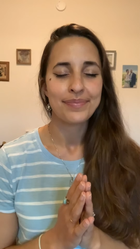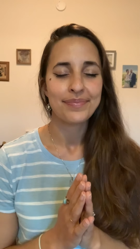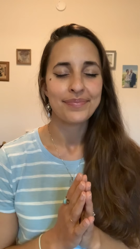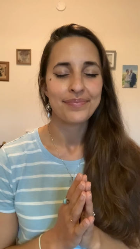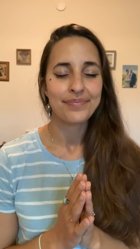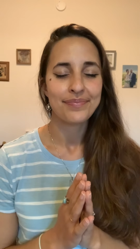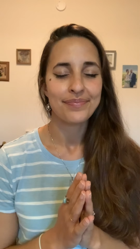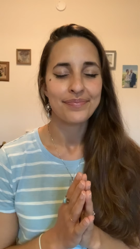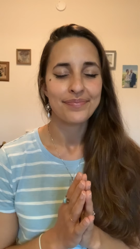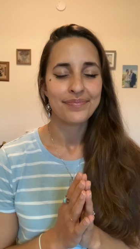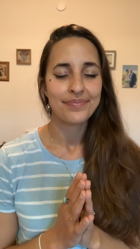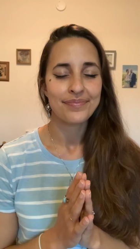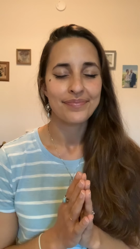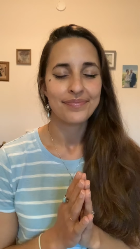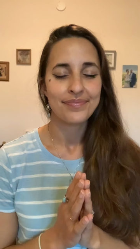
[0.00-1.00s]

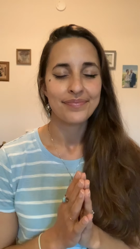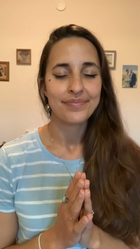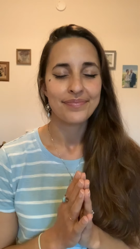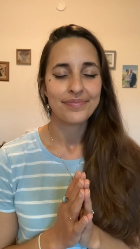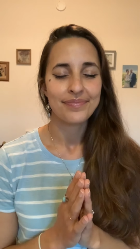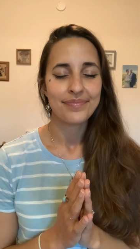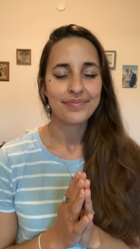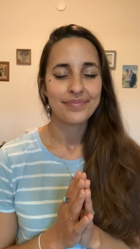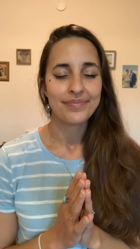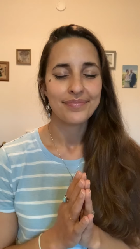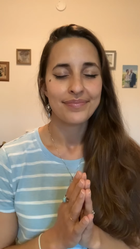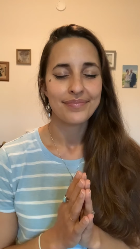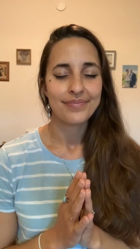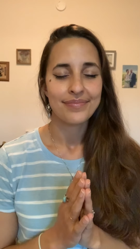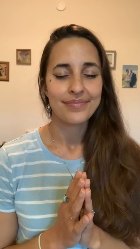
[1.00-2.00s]

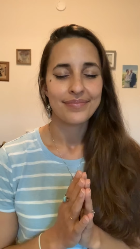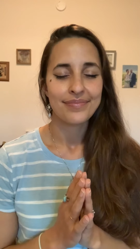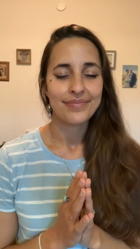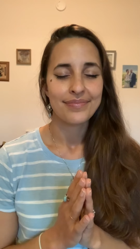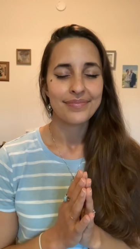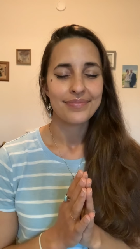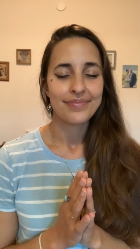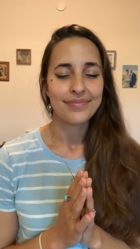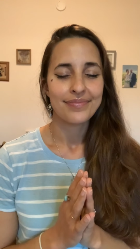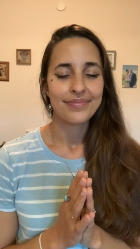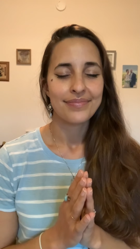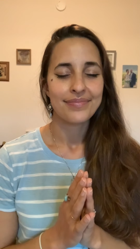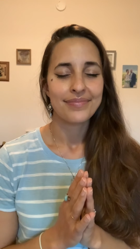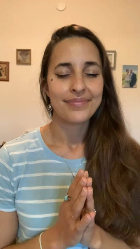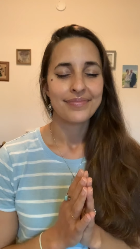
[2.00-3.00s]

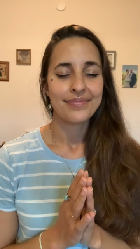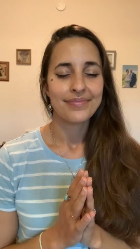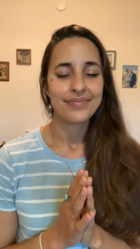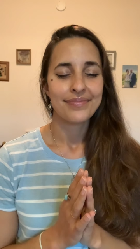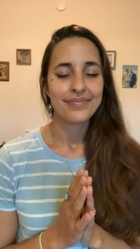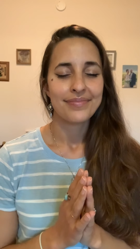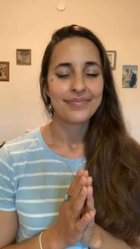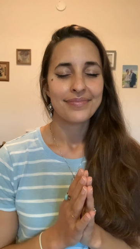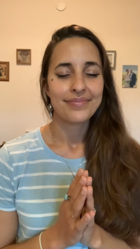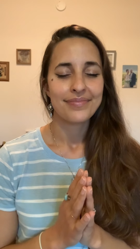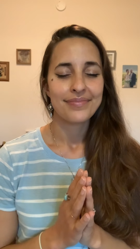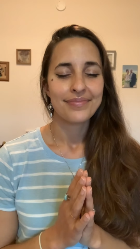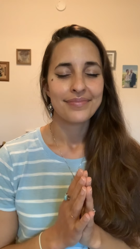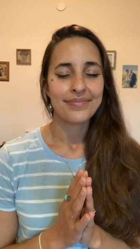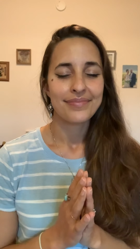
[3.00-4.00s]

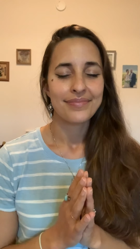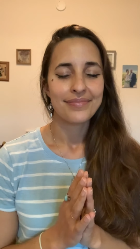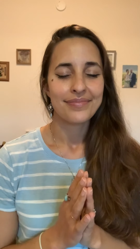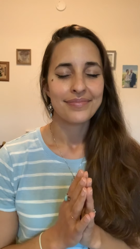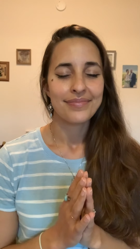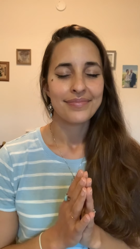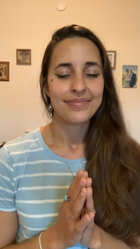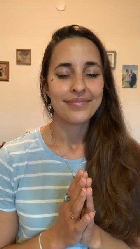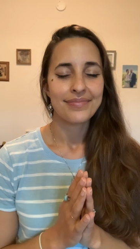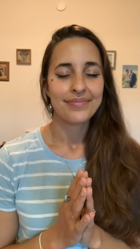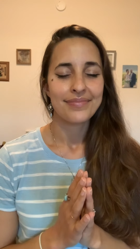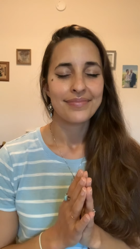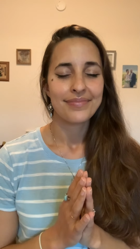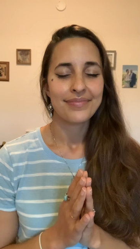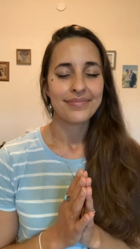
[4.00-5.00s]

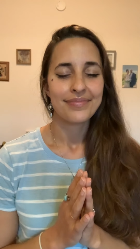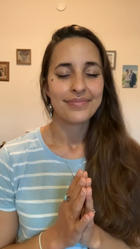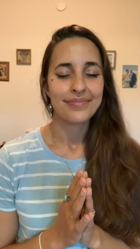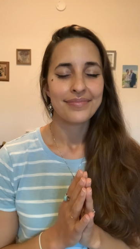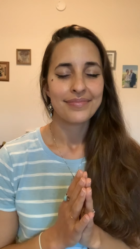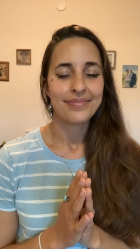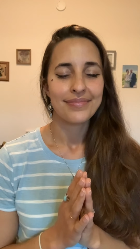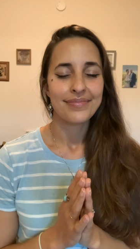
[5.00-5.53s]
Nobody speaks.